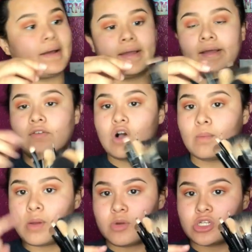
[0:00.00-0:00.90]
I have
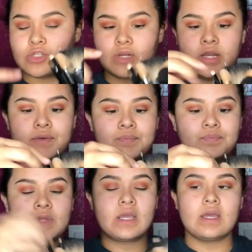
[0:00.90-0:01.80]
all my brushes right here,
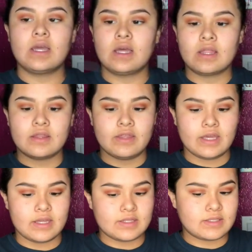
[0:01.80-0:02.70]

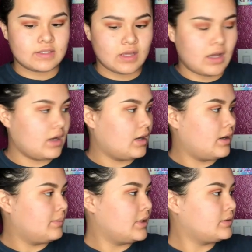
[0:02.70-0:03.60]
this,
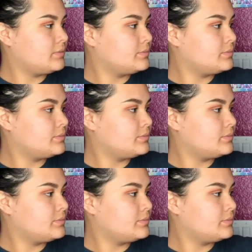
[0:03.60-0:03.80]
ooh,